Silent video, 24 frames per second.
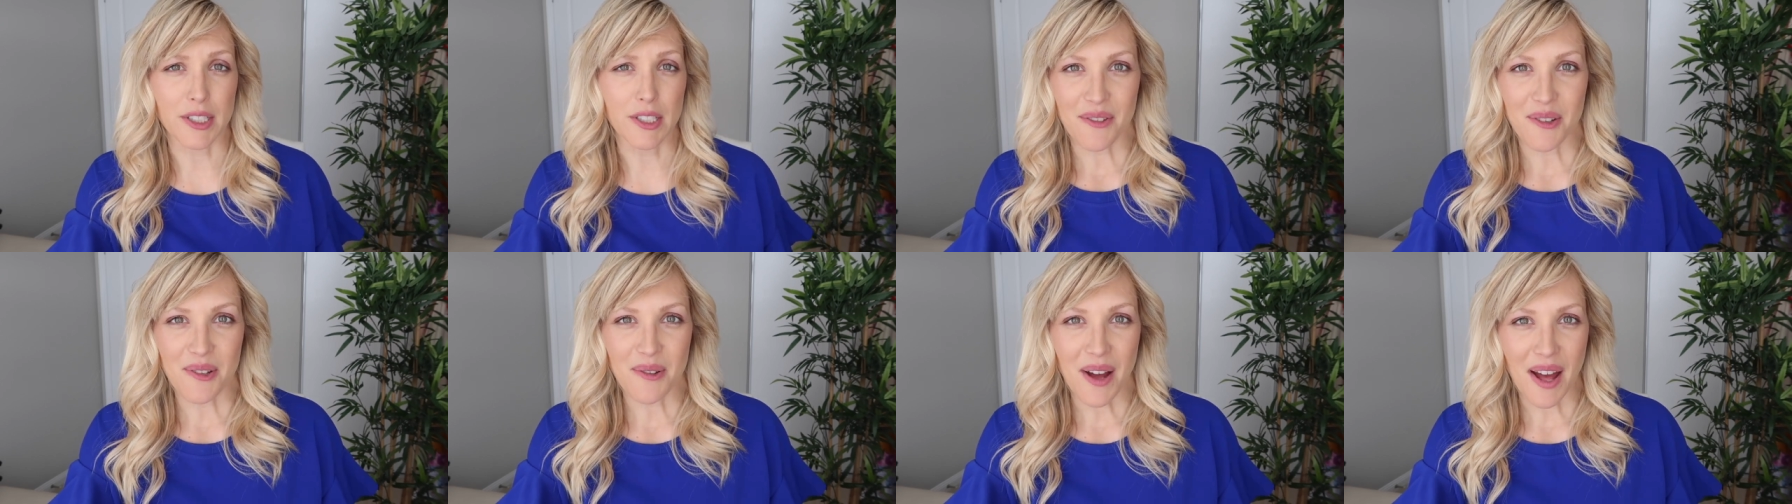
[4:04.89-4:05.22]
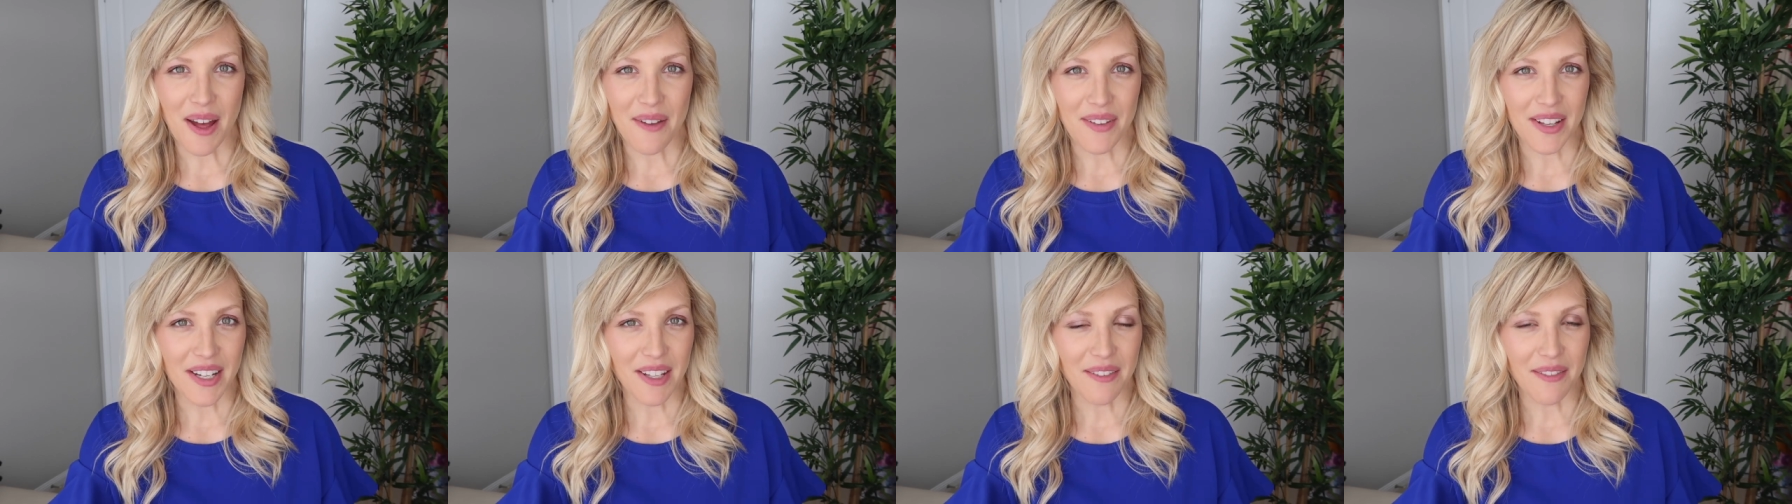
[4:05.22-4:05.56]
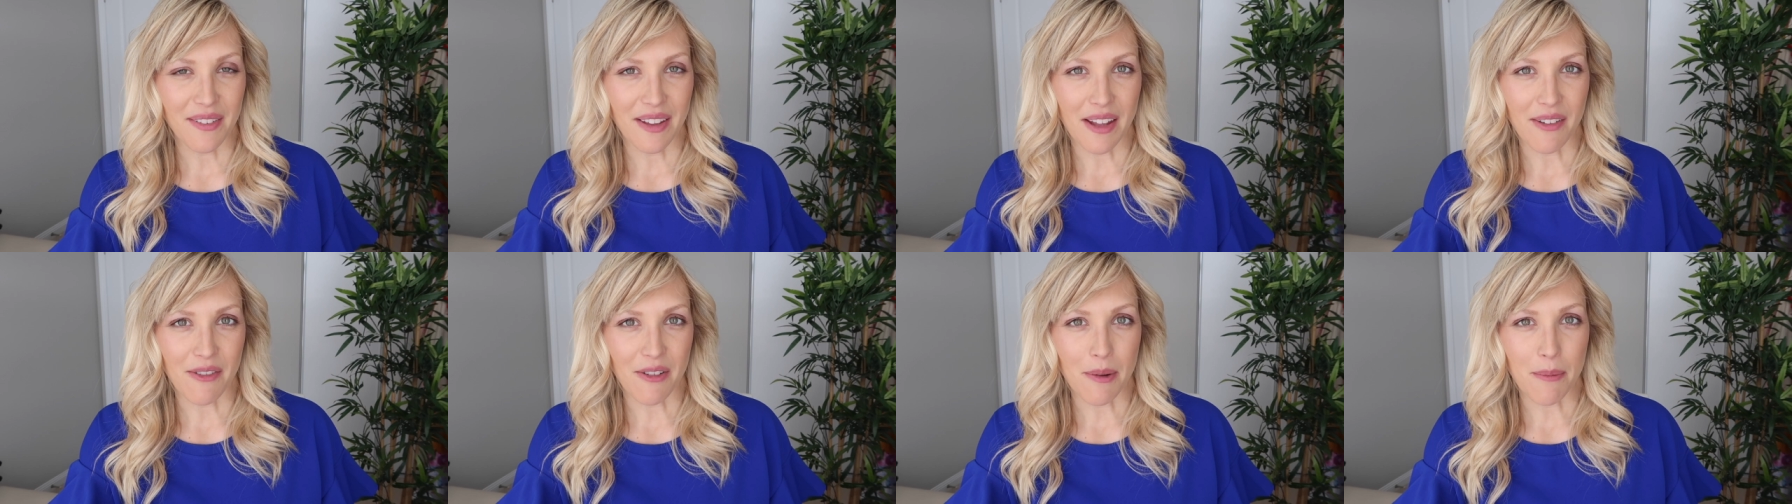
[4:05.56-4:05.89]
If you have any
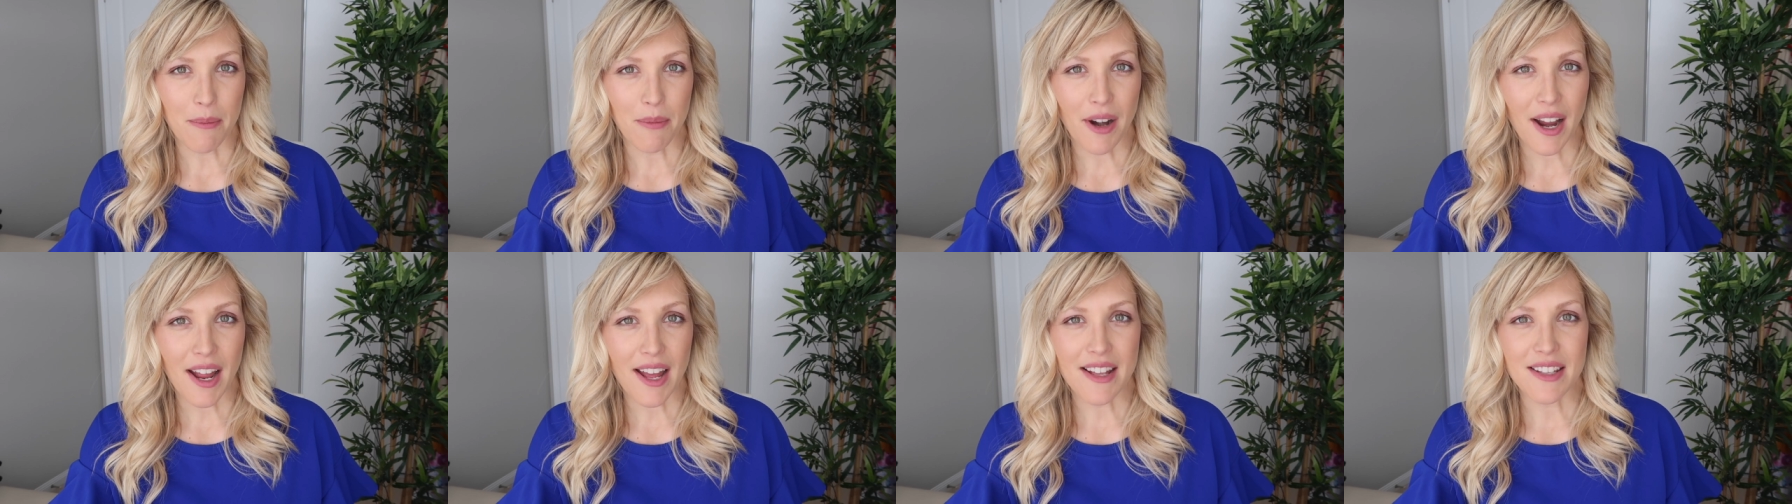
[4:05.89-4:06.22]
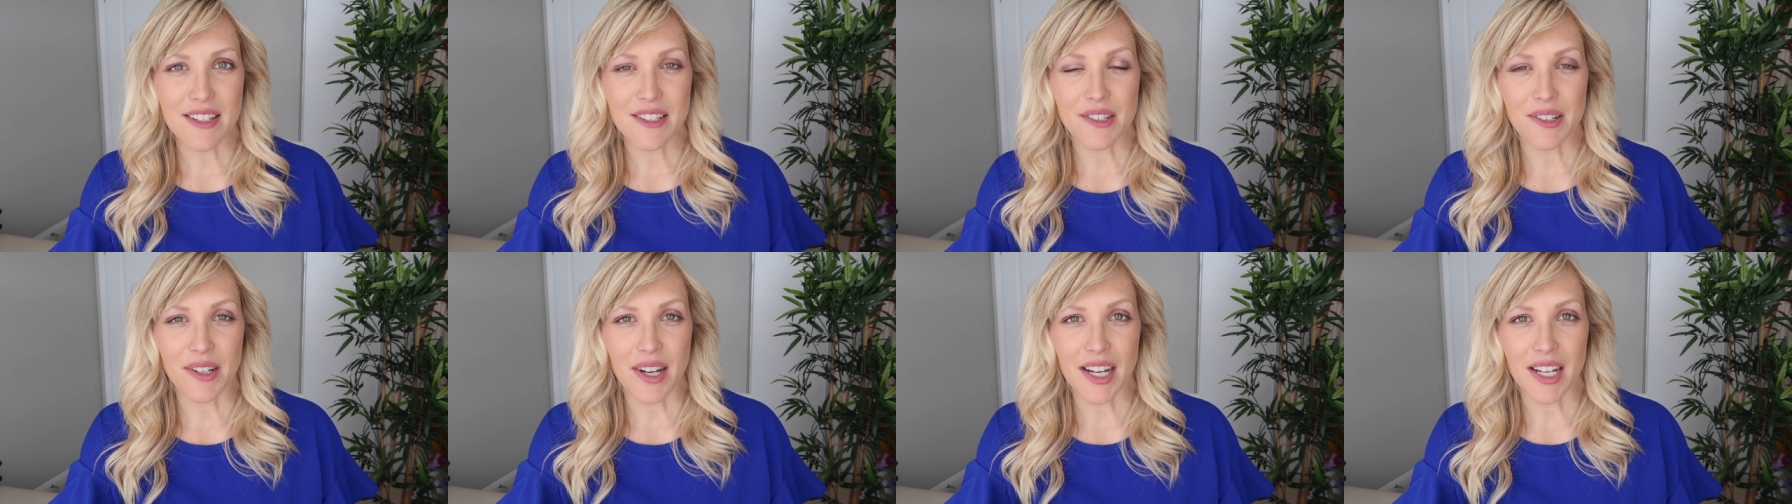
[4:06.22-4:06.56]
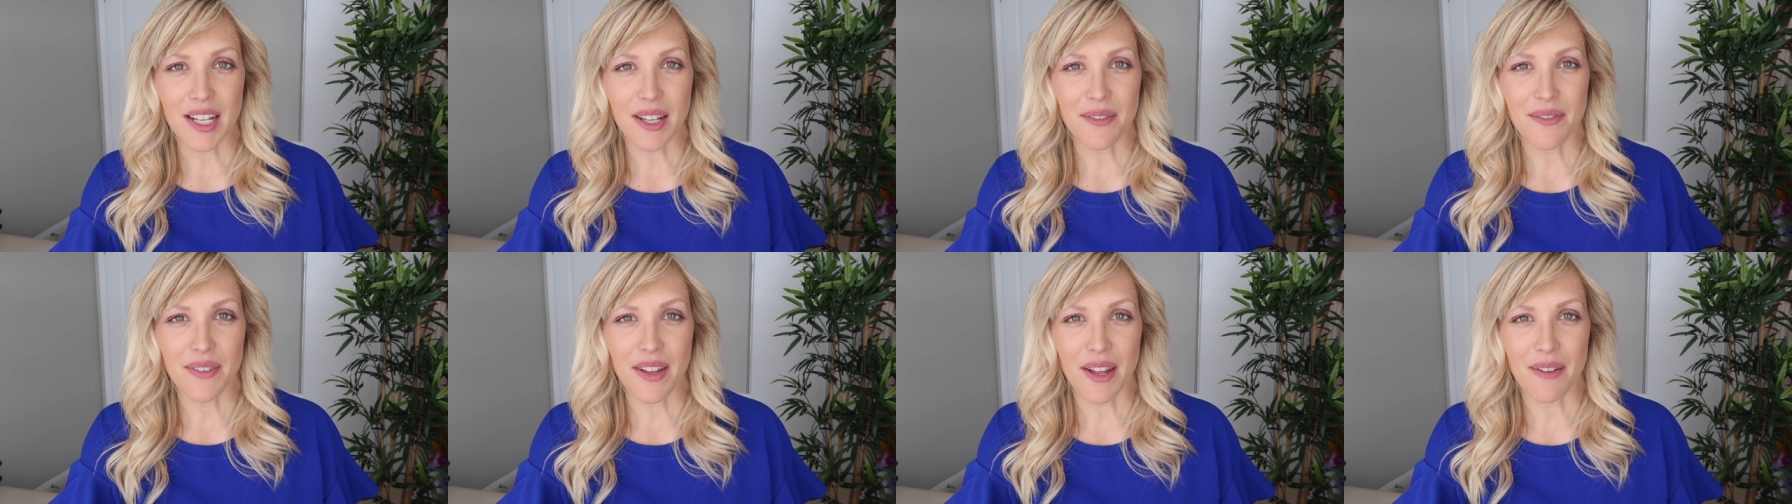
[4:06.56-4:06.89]
favorite brands or
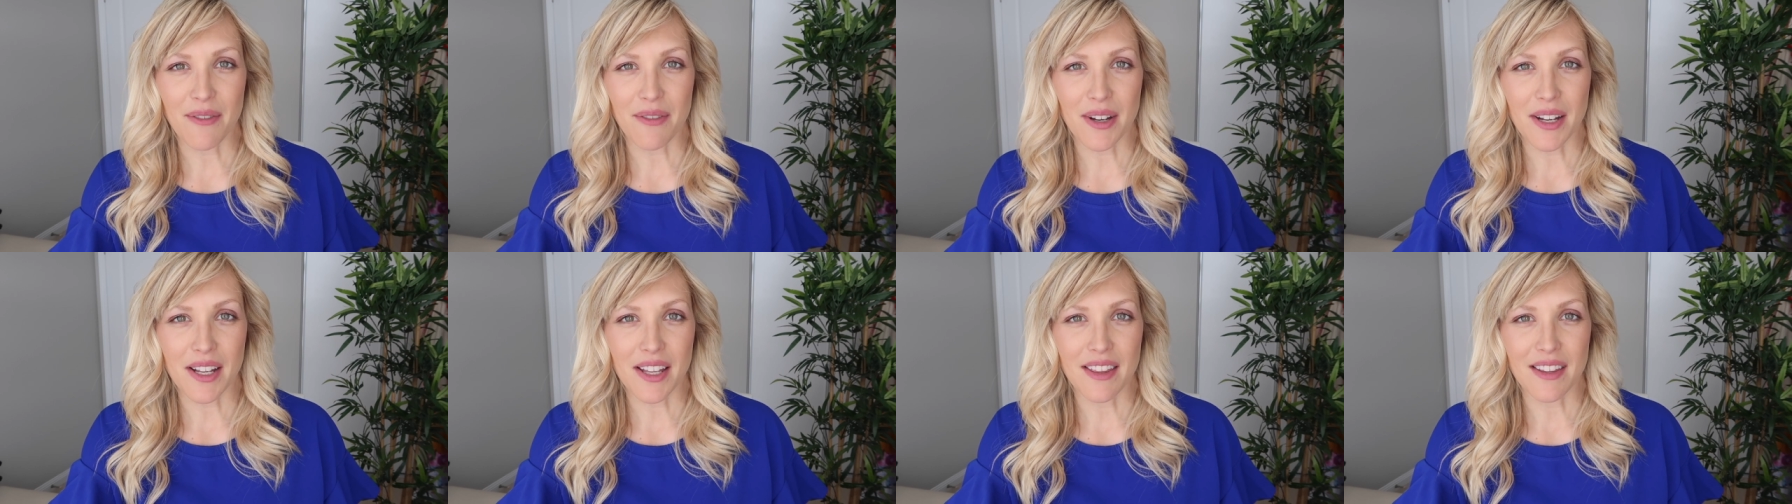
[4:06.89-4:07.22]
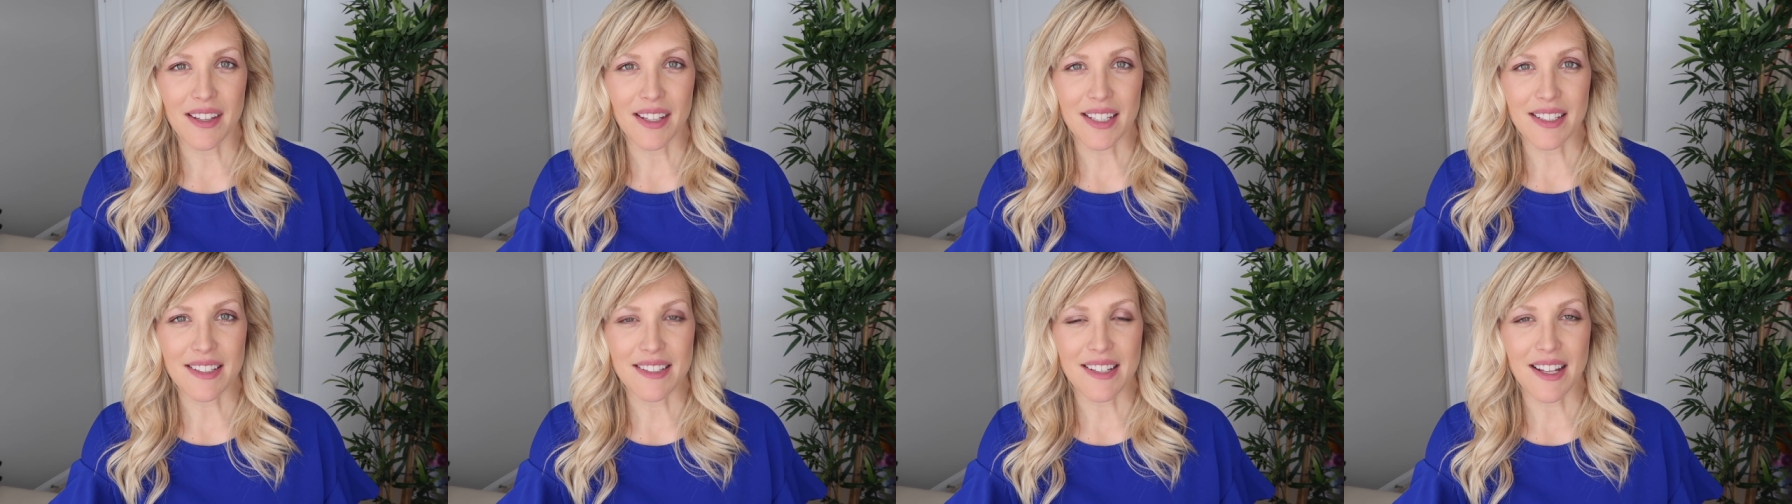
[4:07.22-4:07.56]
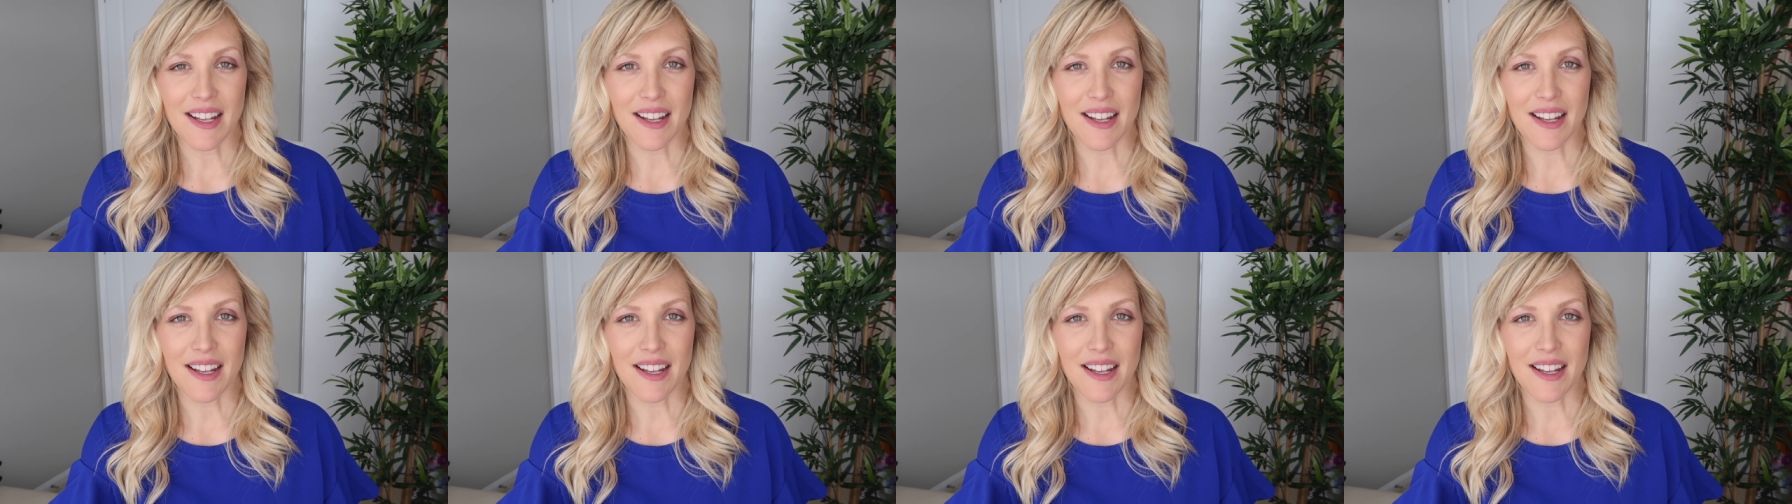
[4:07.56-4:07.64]
any favorite things